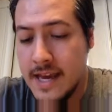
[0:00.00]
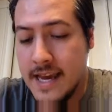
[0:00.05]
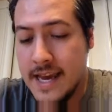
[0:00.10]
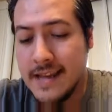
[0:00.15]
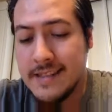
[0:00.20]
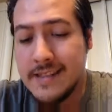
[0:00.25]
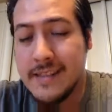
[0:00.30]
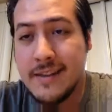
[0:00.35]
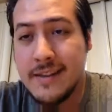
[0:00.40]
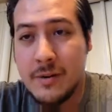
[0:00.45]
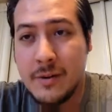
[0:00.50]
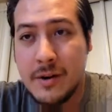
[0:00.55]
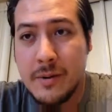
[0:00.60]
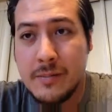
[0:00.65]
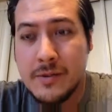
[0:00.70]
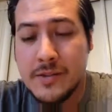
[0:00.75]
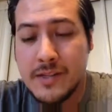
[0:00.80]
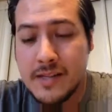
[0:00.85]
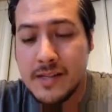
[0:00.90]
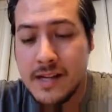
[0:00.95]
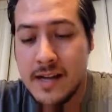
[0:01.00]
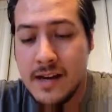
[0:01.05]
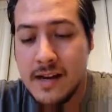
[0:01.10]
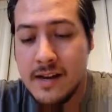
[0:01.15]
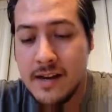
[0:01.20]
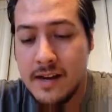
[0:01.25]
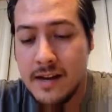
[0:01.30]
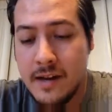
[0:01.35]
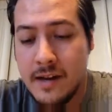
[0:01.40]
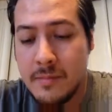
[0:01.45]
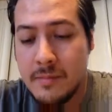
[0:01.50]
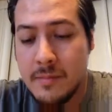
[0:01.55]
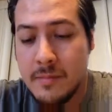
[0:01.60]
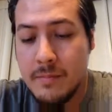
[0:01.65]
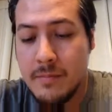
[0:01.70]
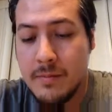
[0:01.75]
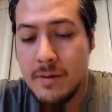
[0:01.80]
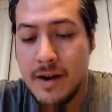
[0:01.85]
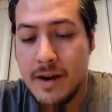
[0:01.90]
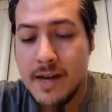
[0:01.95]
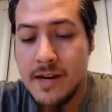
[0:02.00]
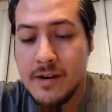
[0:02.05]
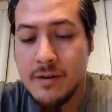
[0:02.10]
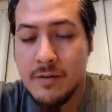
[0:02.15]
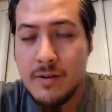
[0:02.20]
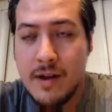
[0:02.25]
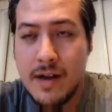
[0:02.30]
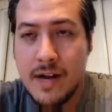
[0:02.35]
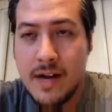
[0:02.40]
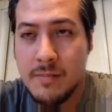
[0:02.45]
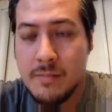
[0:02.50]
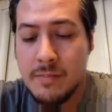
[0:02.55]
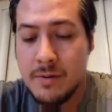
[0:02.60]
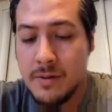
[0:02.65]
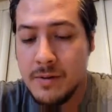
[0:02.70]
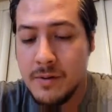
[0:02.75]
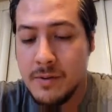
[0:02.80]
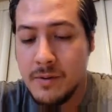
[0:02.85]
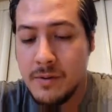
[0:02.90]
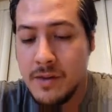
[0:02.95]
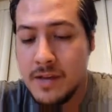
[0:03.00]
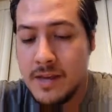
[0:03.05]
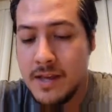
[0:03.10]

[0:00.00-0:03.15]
And then they were able to lock up Brian Orakpo